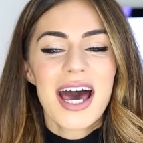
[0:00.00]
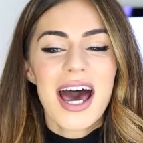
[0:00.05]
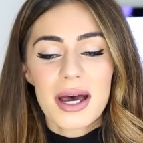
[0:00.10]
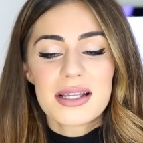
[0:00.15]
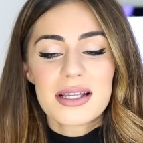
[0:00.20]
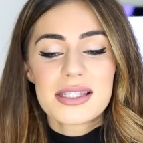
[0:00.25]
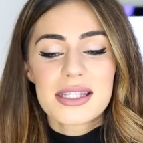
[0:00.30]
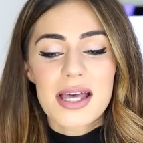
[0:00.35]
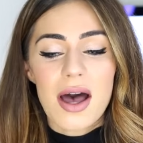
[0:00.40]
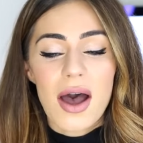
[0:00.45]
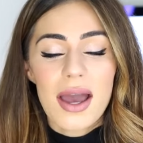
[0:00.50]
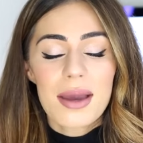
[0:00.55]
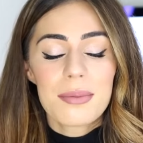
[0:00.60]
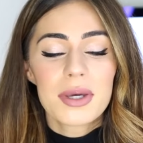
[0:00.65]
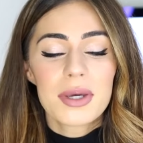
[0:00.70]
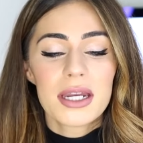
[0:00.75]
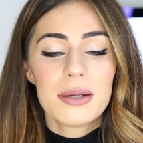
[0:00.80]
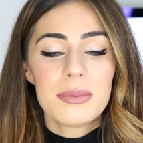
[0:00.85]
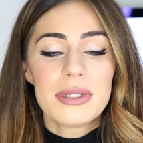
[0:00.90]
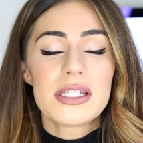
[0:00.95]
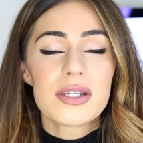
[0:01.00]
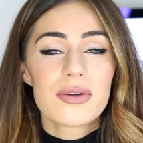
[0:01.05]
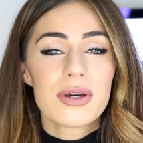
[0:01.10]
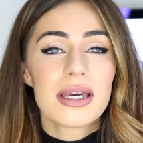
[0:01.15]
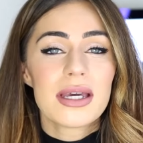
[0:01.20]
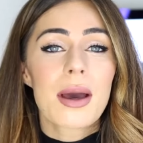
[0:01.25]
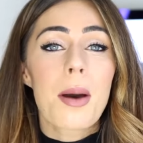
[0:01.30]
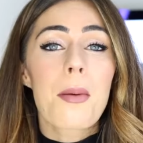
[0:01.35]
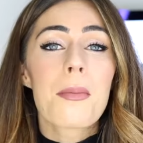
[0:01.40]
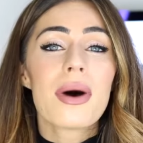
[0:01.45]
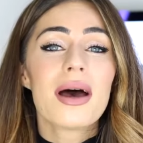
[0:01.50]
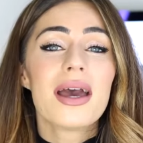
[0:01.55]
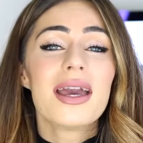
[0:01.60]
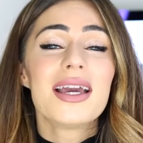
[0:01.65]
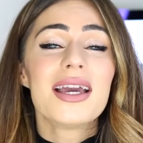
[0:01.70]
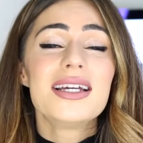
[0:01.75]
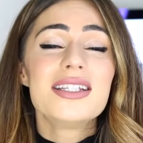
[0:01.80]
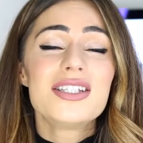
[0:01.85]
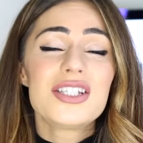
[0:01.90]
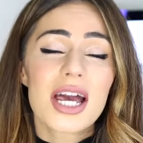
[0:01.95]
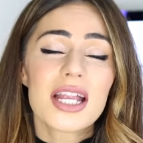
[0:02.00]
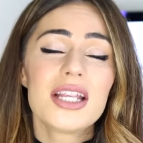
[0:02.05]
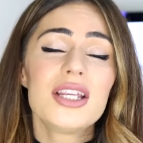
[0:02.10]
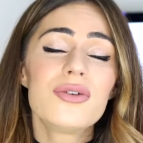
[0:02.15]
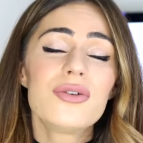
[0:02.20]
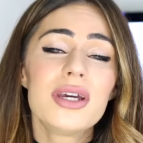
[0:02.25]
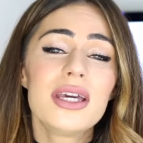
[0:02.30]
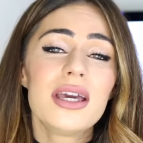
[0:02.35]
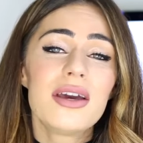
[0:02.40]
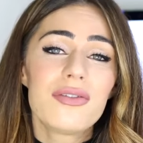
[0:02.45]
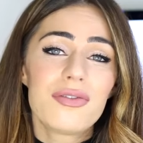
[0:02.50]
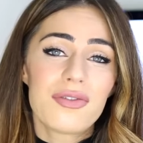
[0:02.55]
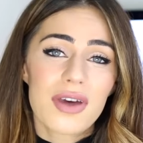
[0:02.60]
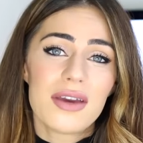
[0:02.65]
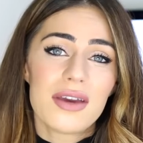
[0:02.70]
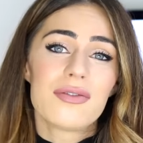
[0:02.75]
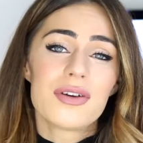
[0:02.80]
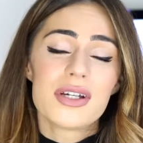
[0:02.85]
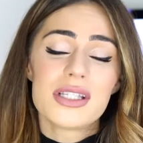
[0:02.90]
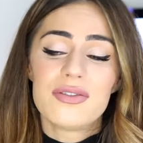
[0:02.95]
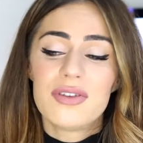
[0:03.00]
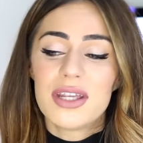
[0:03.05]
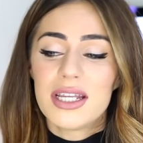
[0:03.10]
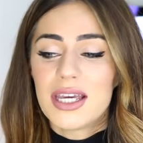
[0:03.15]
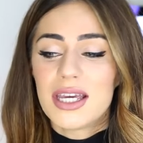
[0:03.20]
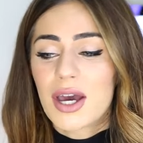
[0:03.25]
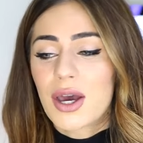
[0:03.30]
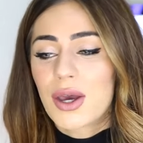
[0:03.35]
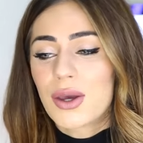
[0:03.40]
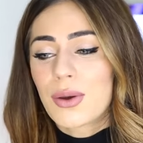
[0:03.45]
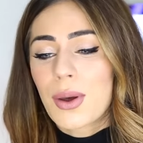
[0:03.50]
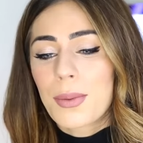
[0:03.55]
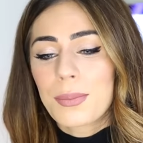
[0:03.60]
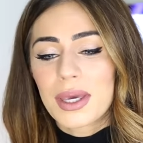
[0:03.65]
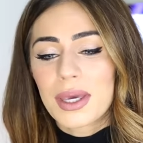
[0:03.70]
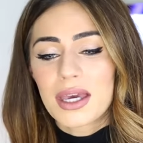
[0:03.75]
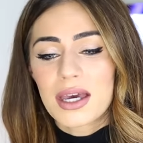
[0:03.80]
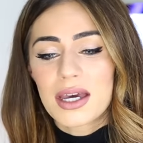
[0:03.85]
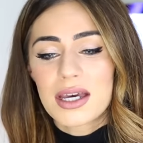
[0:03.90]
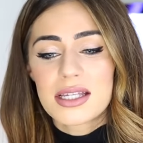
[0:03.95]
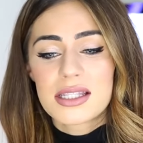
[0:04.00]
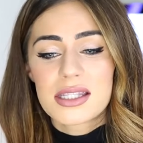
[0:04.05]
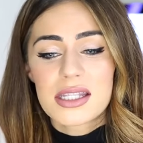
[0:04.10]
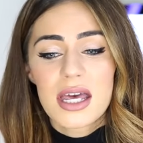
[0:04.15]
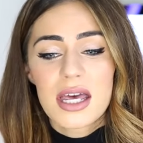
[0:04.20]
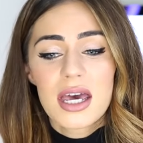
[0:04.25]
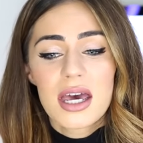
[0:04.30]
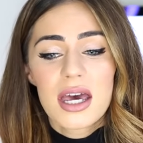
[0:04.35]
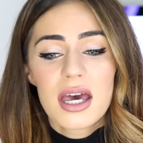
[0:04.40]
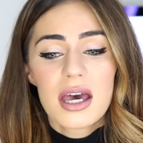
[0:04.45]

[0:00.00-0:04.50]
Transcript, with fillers: But I'm going to be doing my January favourites video because